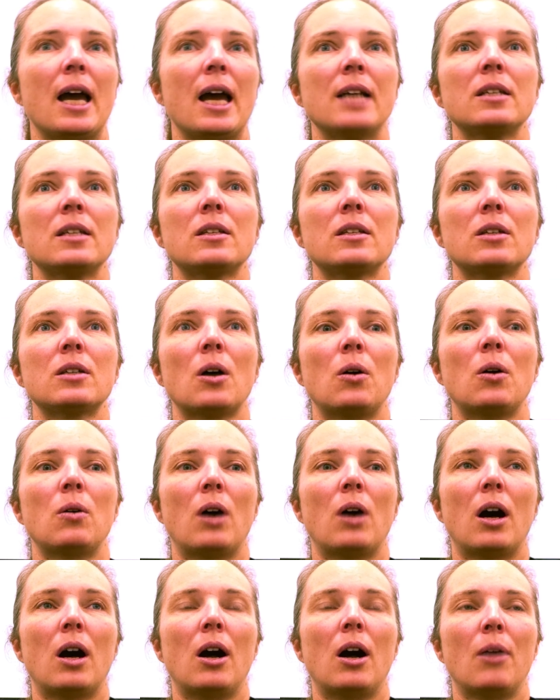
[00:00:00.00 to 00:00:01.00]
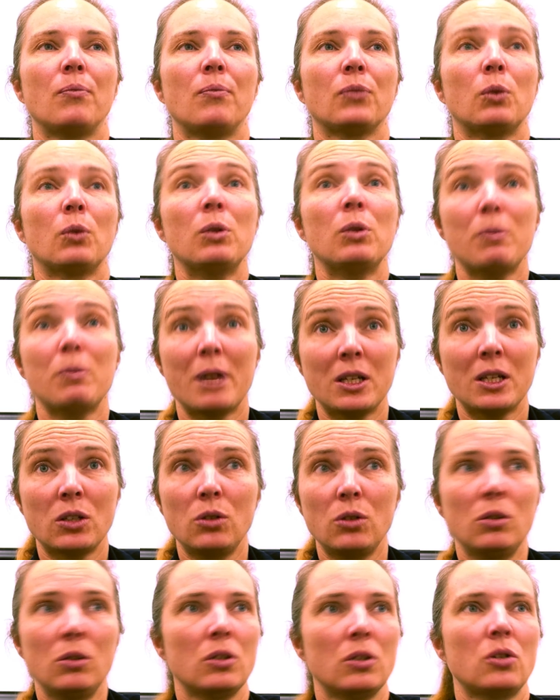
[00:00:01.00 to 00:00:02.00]
And so with my
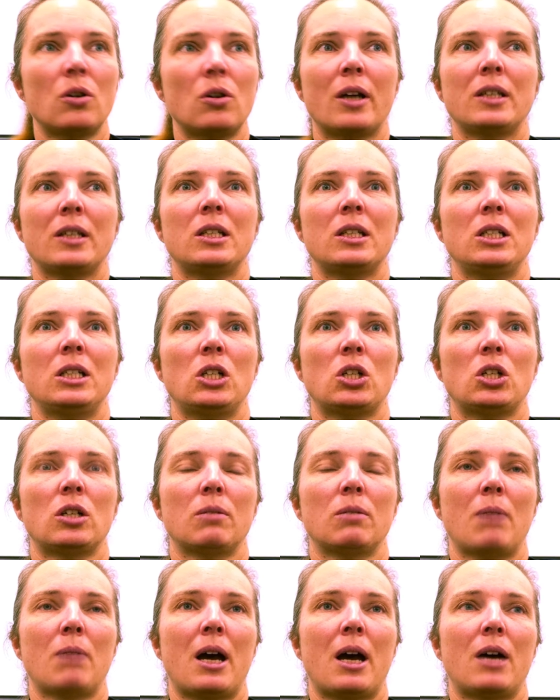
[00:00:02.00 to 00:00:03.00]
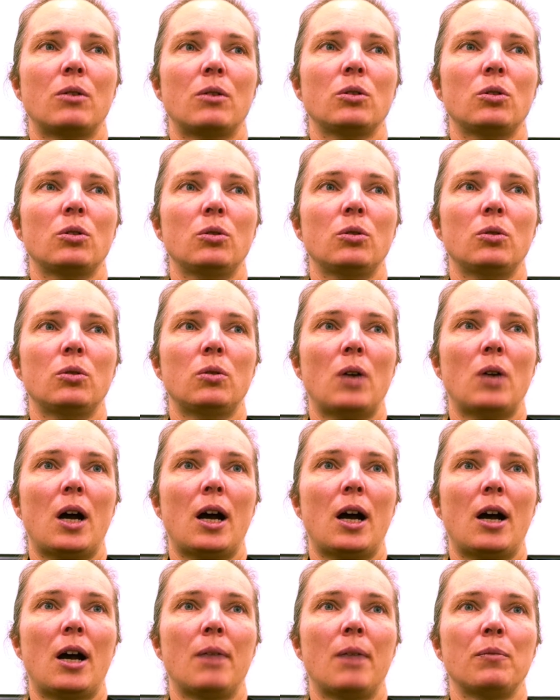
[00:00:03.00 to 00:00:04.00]
students, I teach them how to
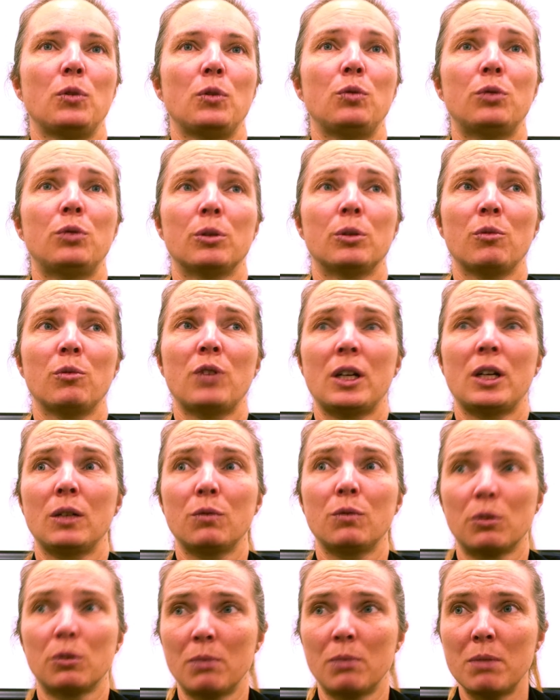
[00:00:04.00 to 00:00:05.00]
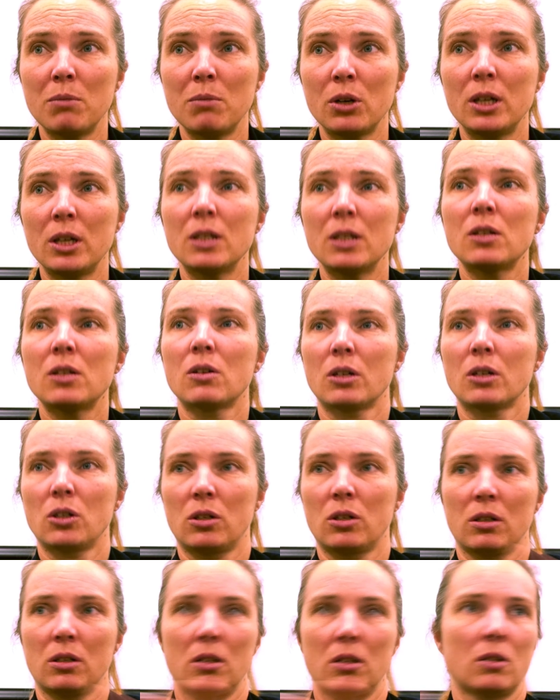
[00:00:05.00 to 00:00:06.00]
do form finding for membrane
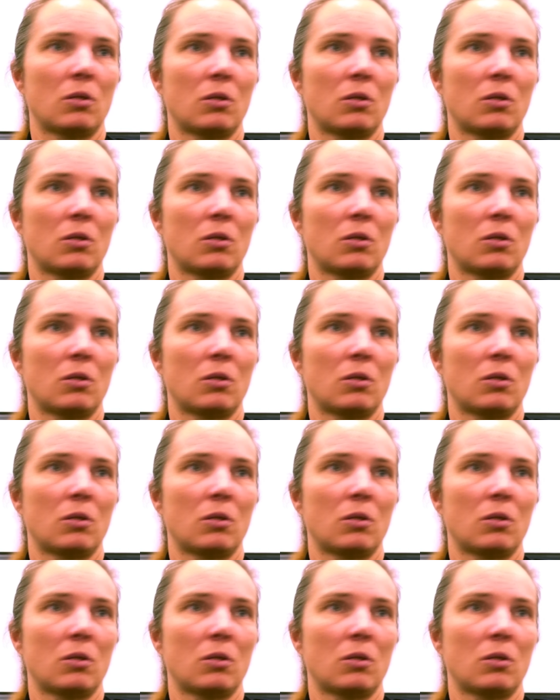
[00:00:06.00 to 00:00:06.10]
structures.